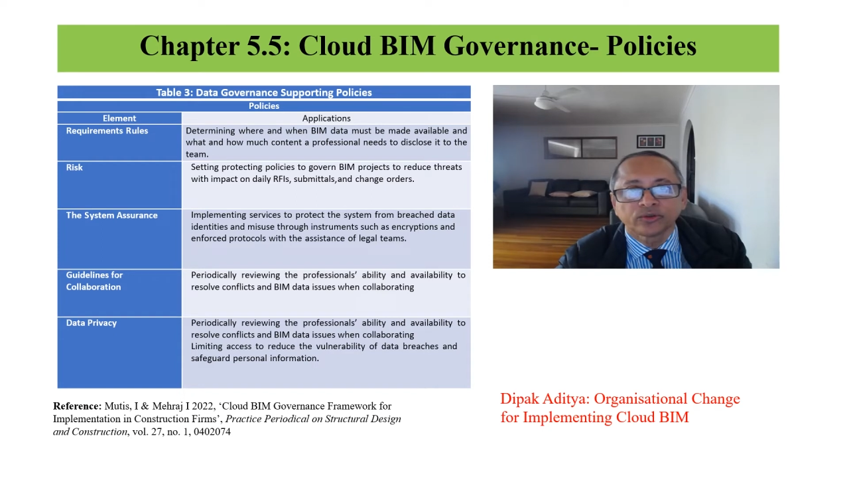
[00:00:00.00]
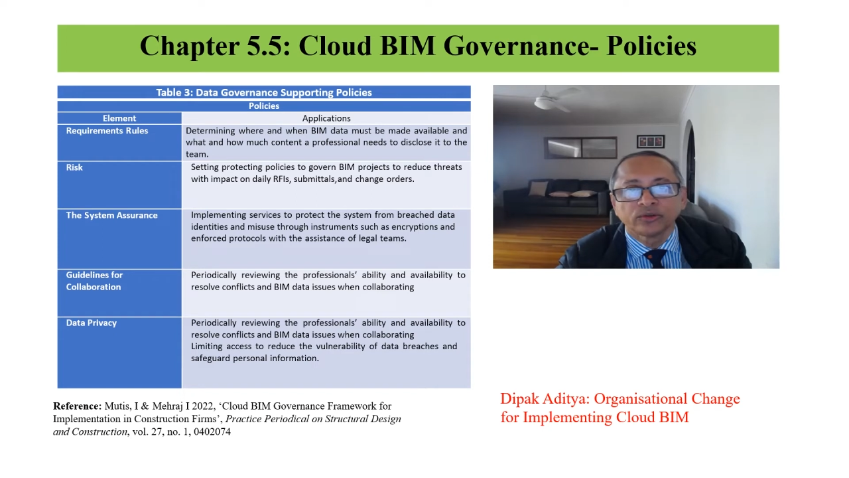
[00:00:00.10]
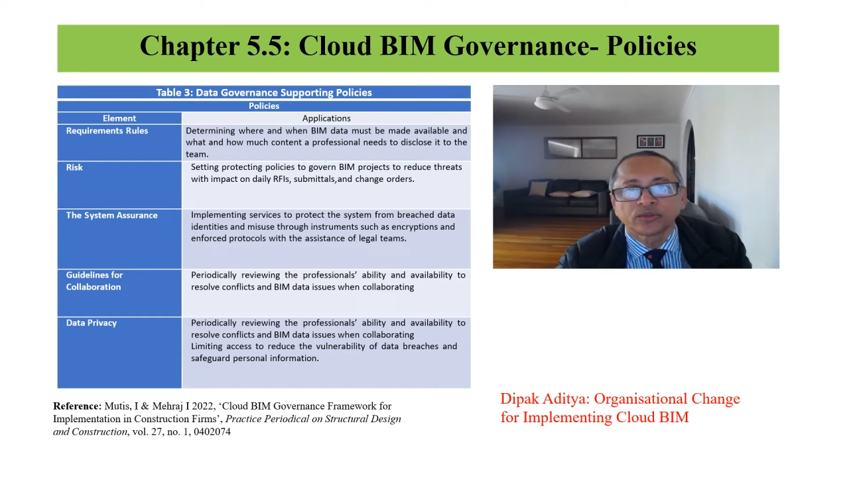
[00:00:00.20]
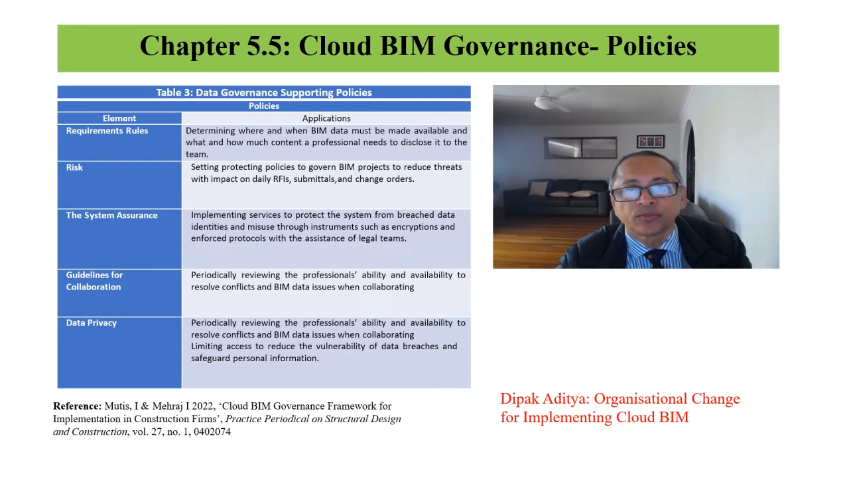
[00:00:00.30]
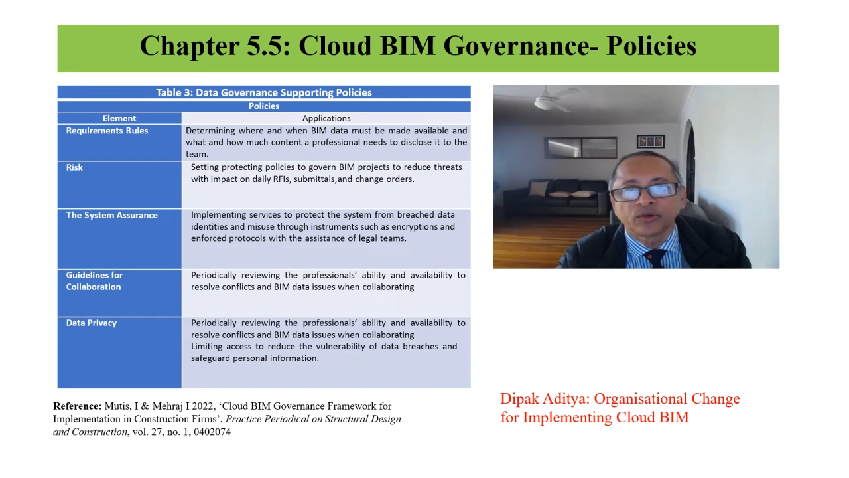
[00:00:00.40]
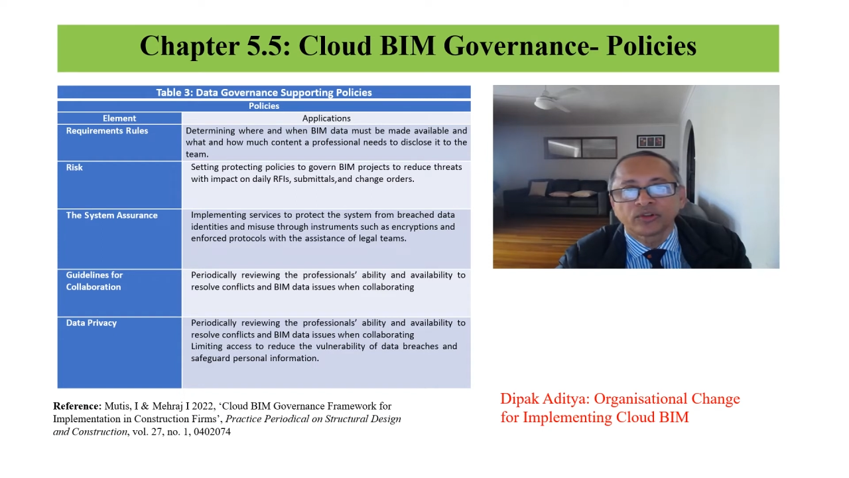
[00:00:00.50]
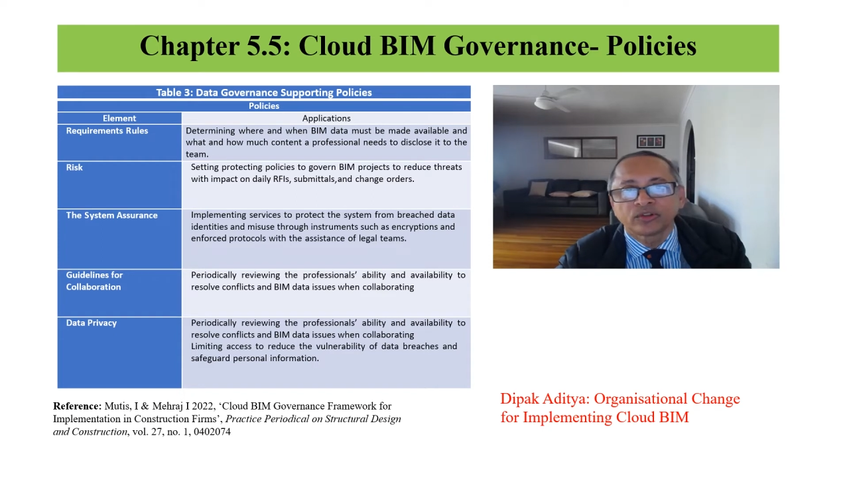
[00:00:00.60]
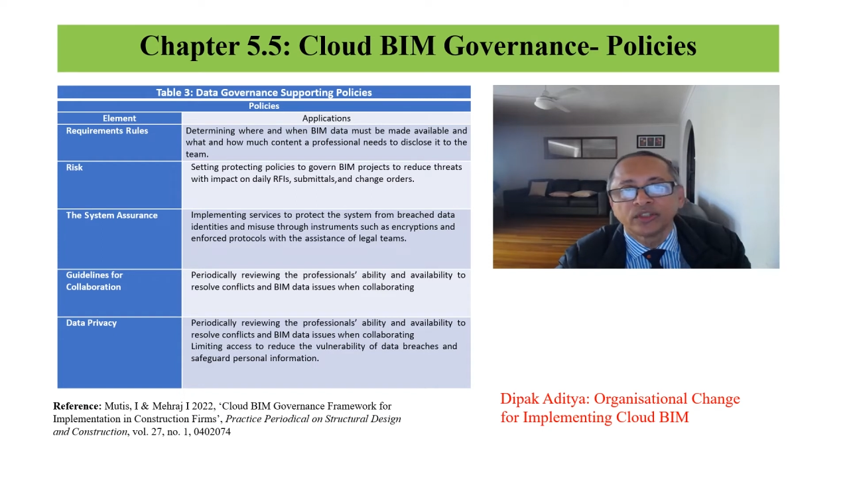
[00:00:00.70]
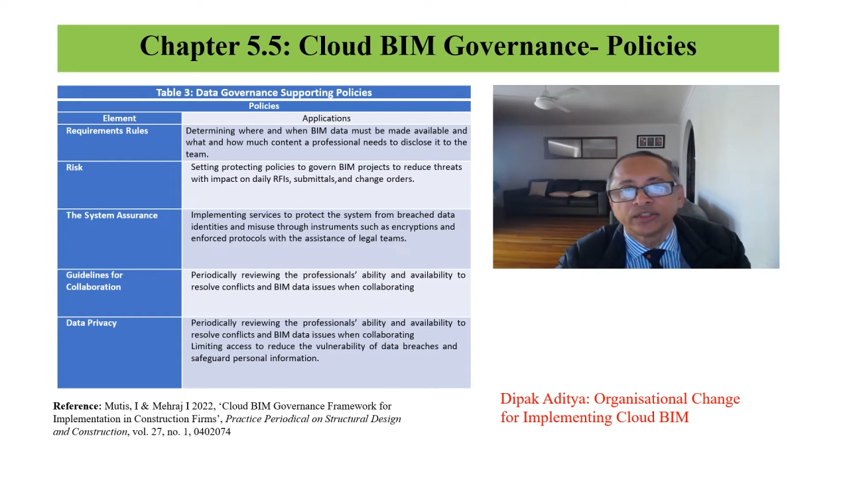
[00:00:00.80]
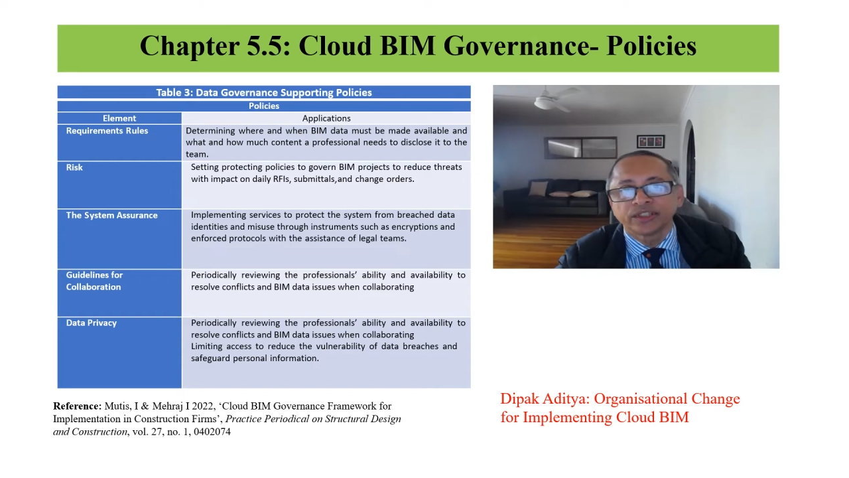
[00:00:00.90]
rules
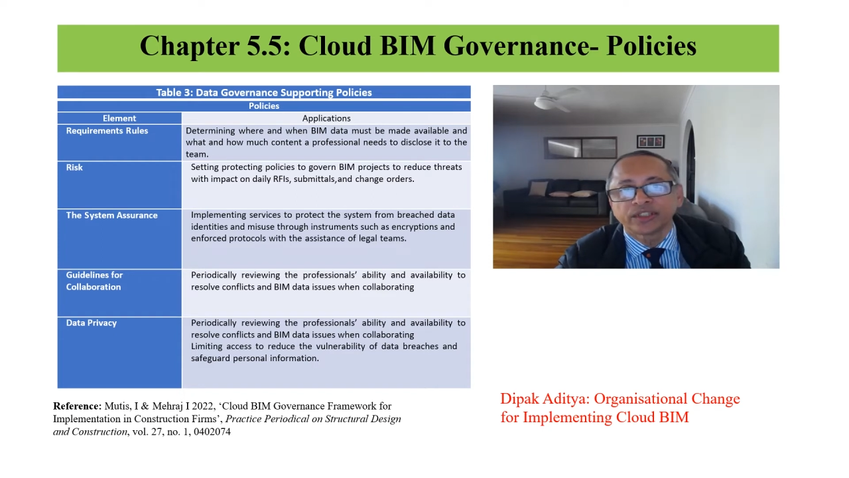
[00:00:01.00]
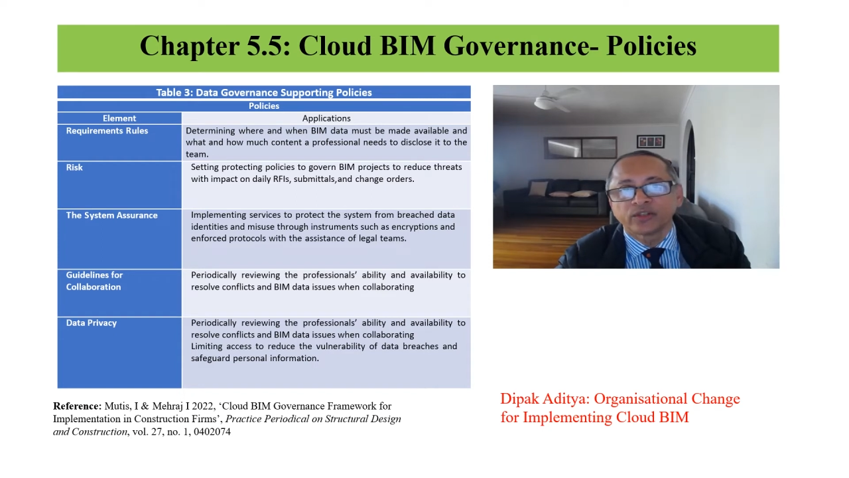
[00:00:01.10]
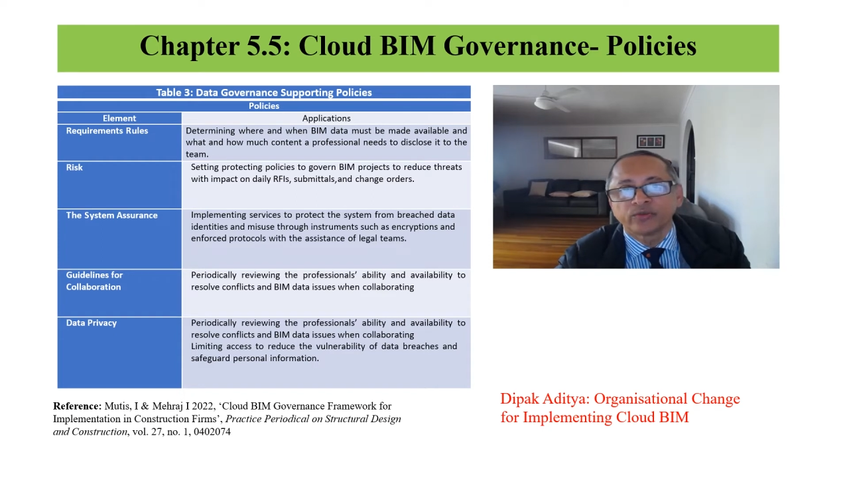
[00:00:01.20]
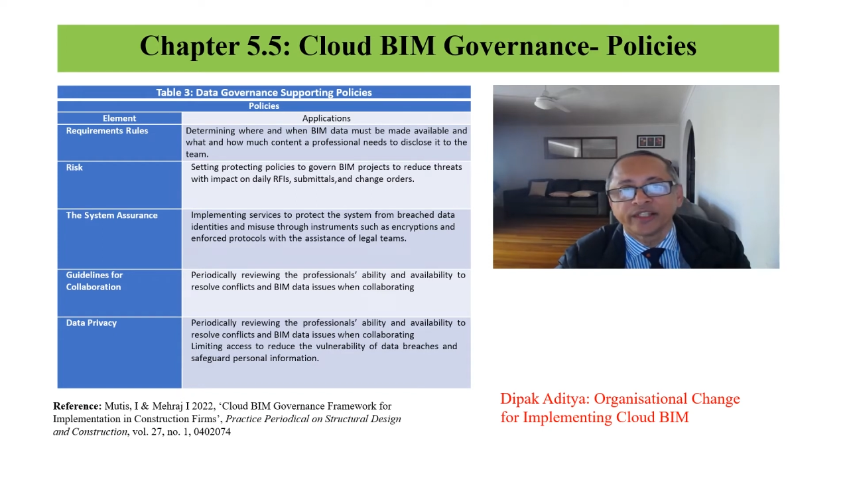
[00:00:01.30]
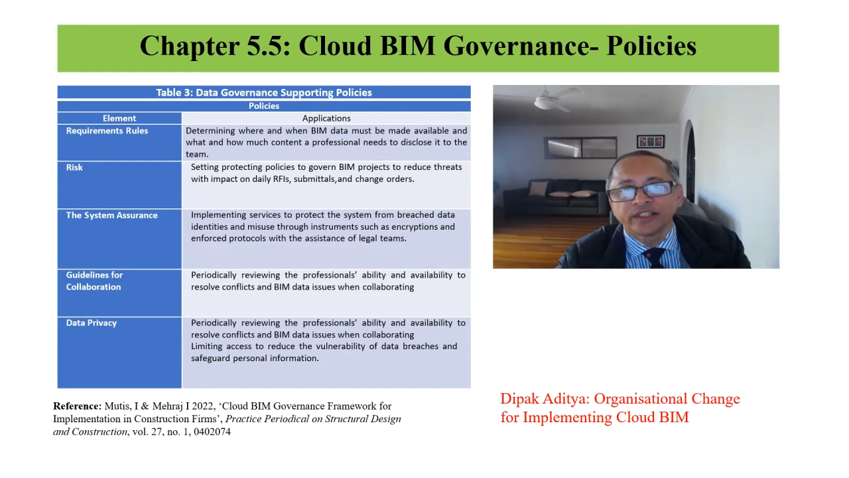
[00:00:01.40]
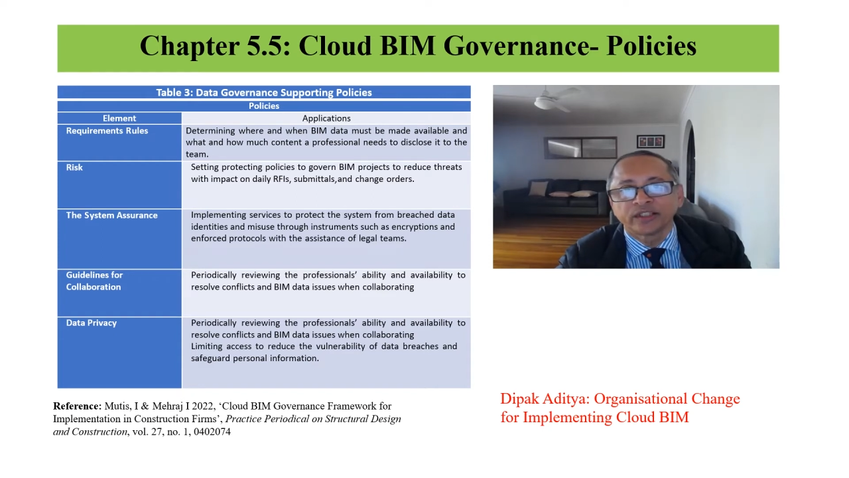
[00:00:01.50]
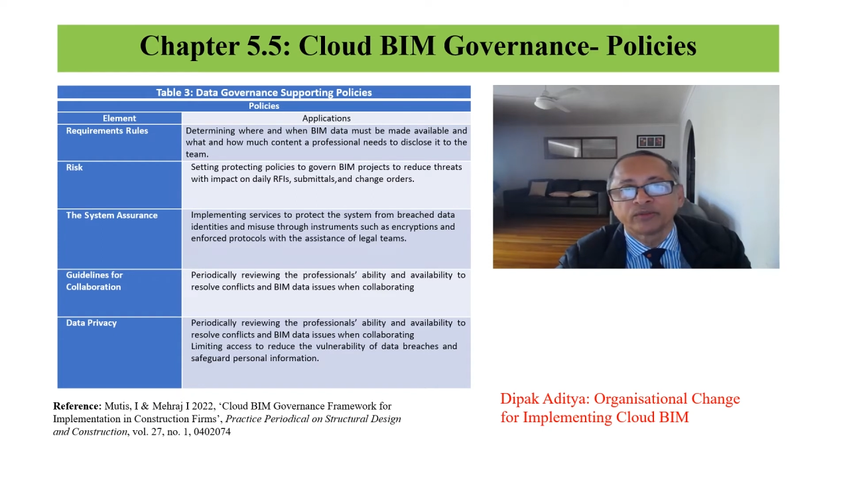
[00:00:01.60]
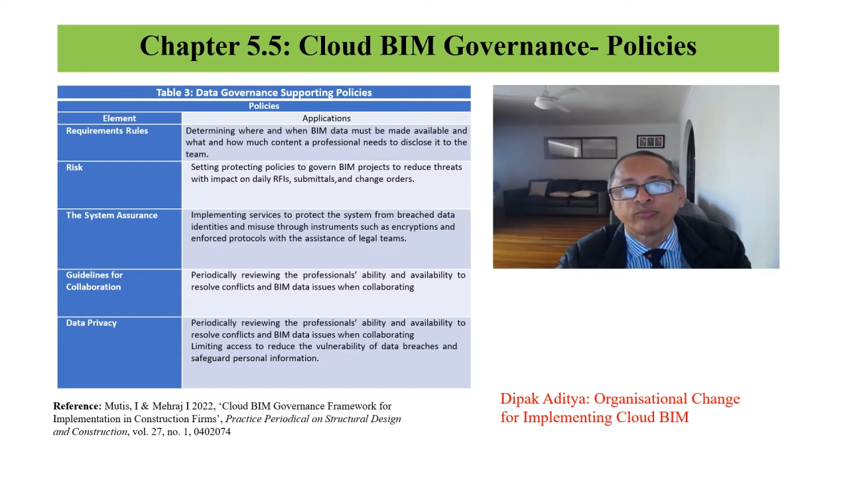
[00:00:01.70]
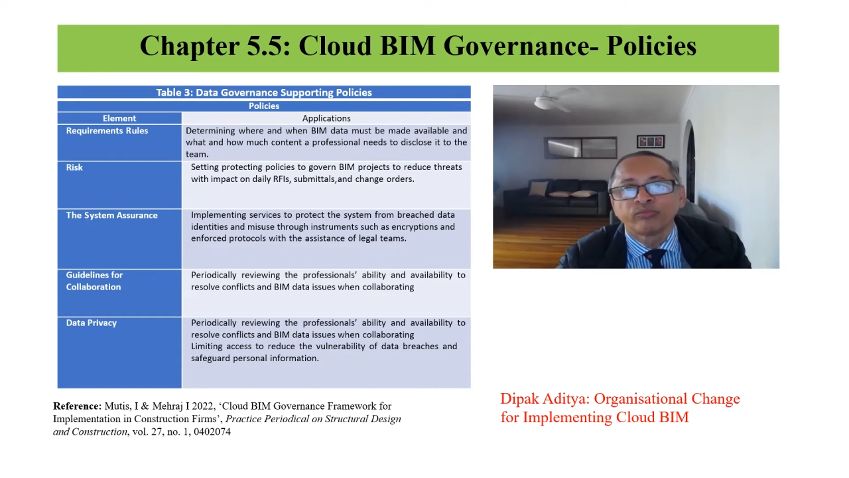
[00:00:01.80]
for determining